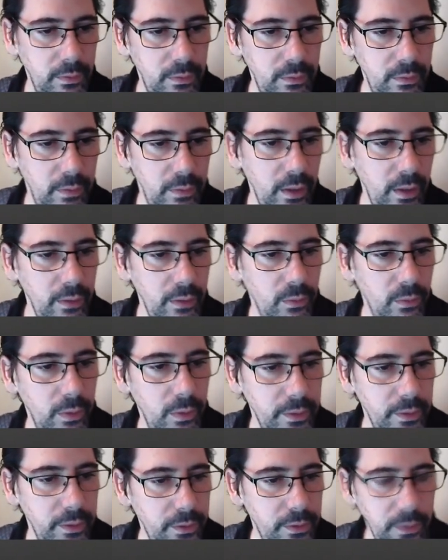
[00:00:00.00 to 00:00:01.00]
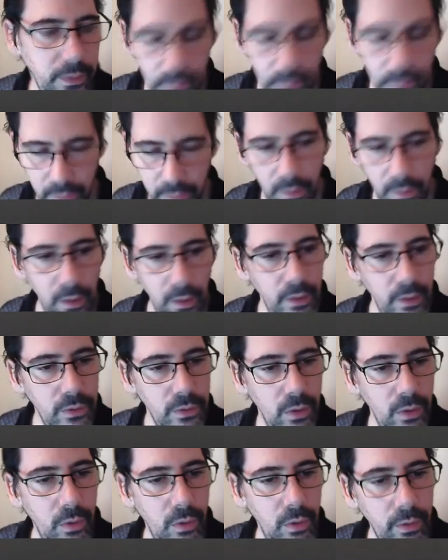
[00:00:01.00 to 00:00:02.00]
Right? 1, 2.
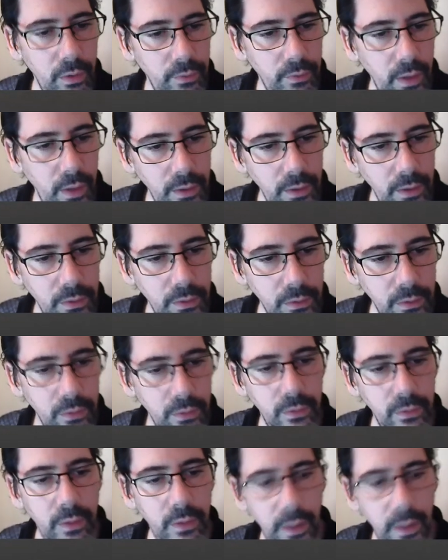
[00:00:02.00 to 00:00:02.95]
So if I do